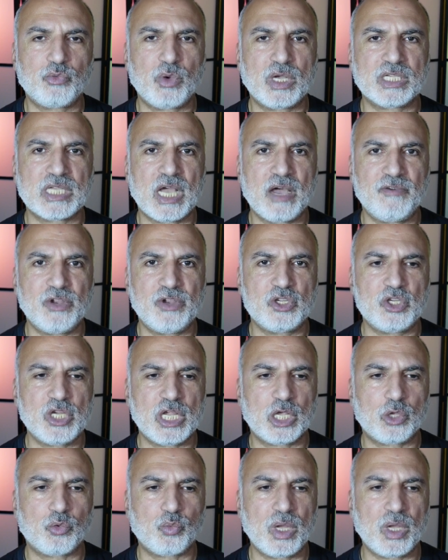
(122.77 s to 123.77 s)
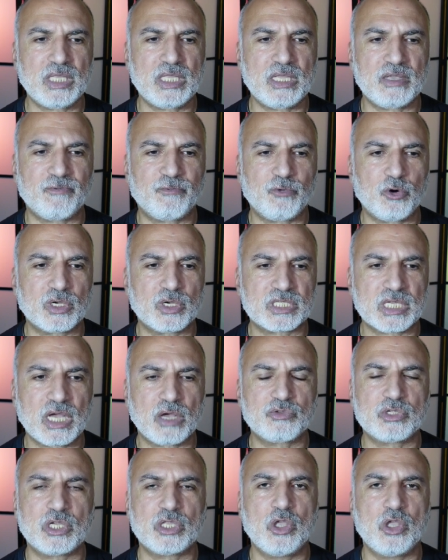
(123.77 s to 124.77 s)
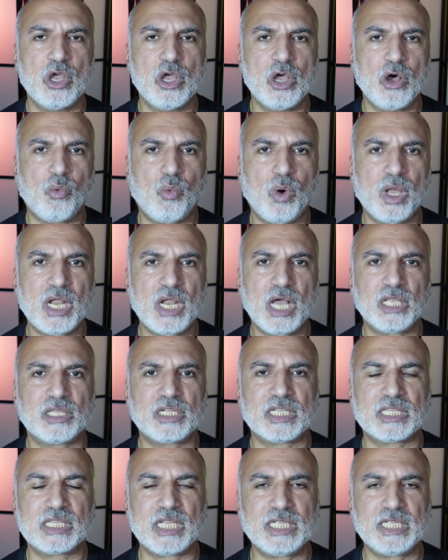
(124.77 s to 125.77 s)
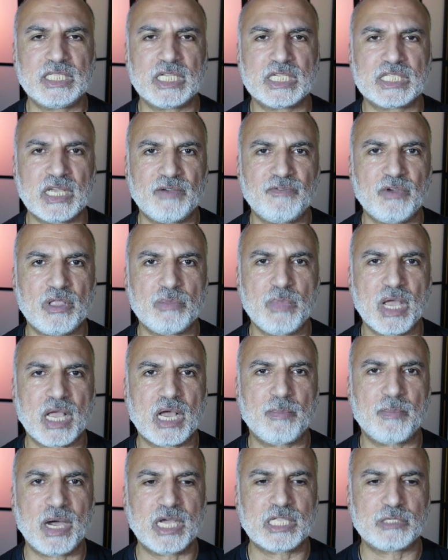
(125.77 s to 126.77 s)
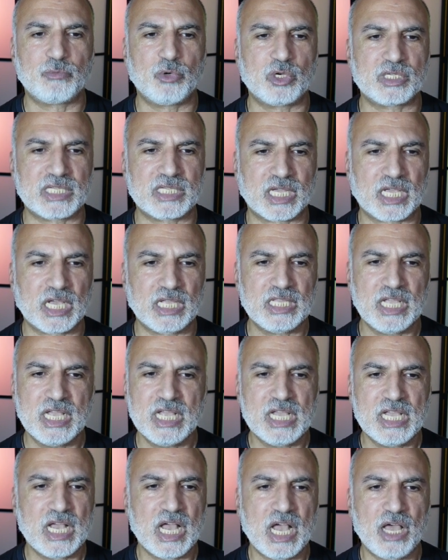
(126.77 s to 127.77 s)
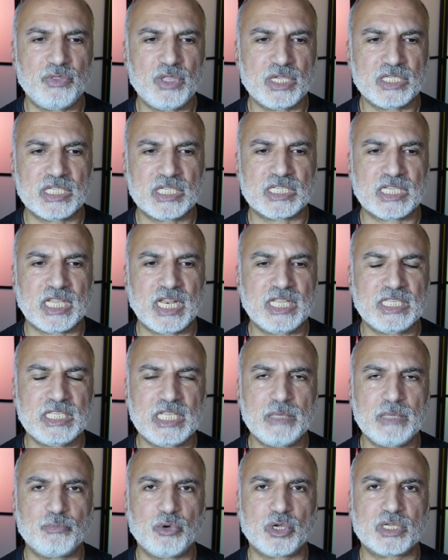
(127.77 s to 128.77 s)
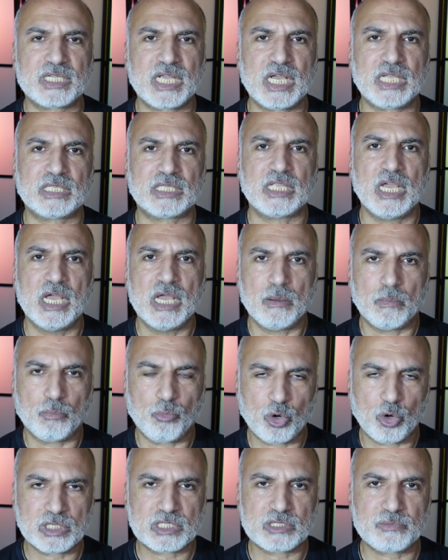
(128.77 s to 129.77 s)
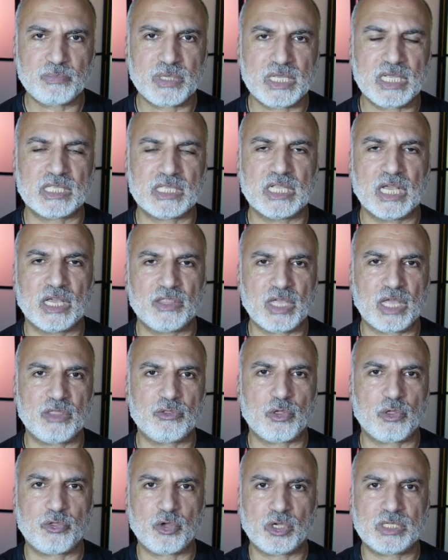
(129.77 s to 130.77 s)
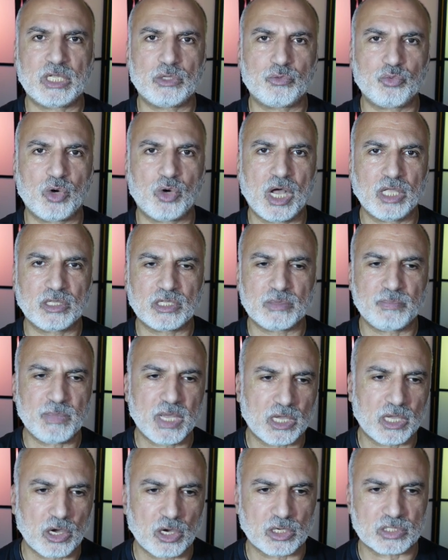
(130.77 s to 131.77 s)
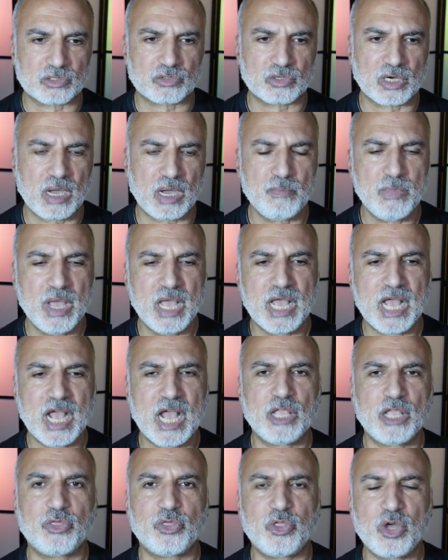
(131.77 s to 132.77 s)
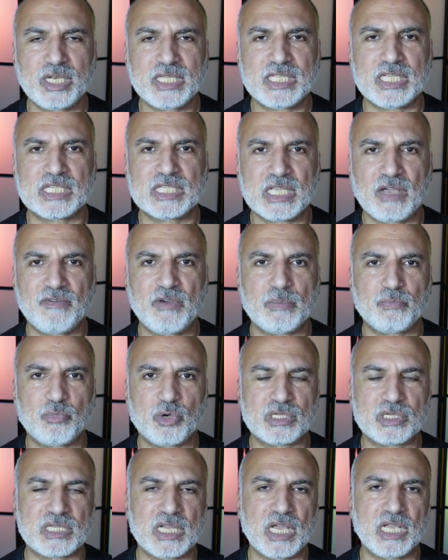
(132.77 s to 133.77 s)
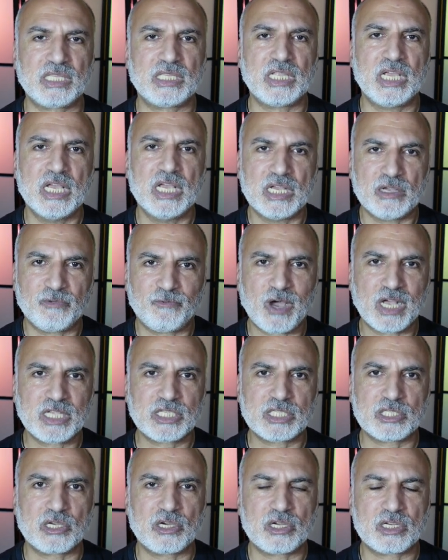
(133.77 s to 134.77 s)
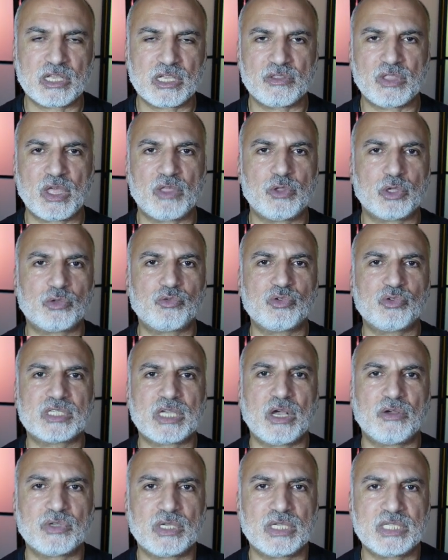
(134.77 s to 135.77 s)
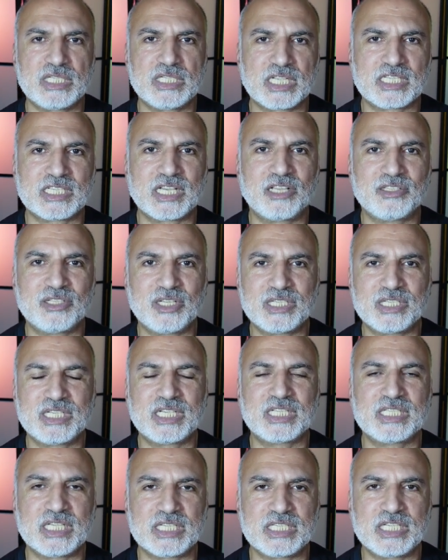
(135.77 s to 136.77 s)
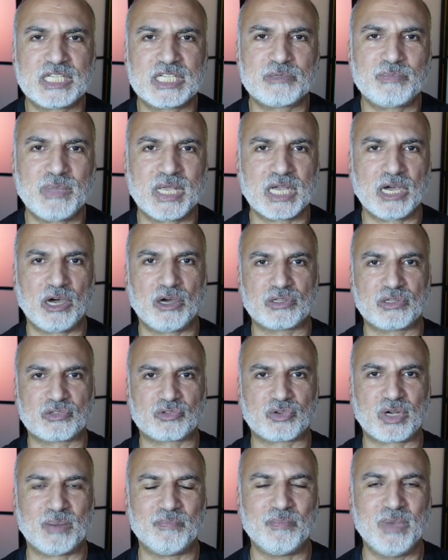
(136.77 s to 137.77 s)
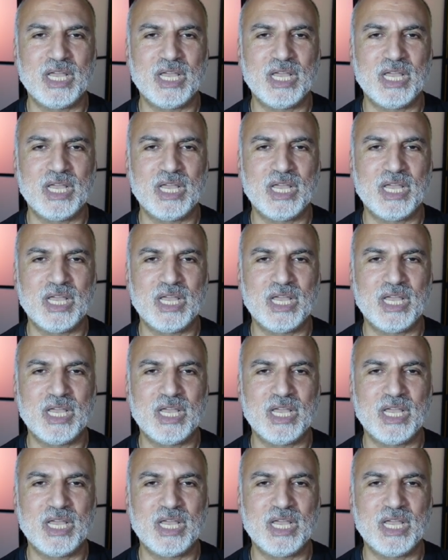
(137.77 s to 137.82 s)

was averaging 24,197 megabytes per second, and this is a 17% more speed than the 3200 megahertz RAM and 37% faster than the 2666 megahertz RAM.